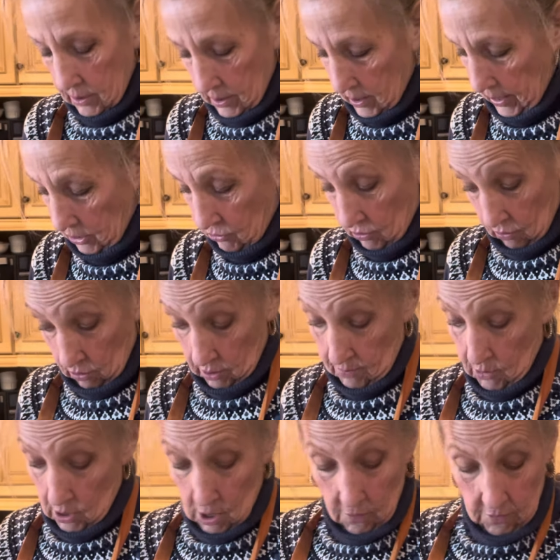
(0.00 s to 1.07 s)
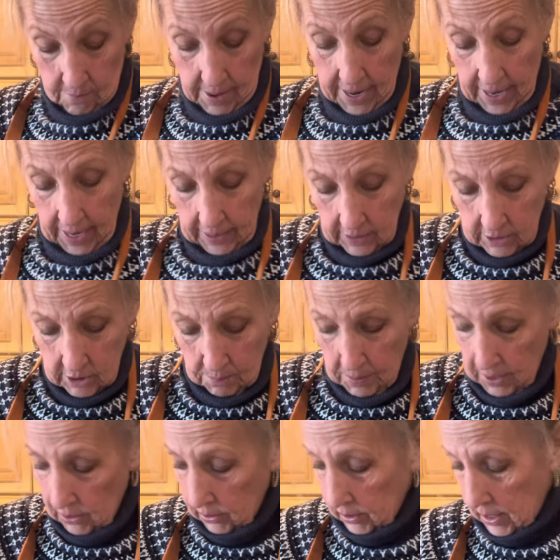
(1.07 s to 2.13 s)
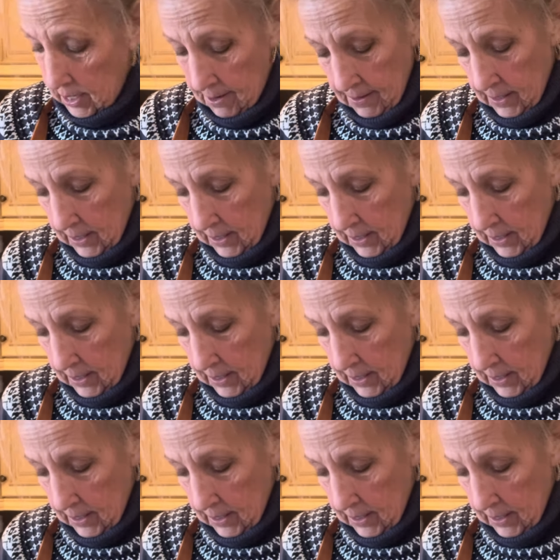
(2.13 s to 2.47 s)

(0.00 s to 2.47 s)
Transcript: I throw them all over my island apparently.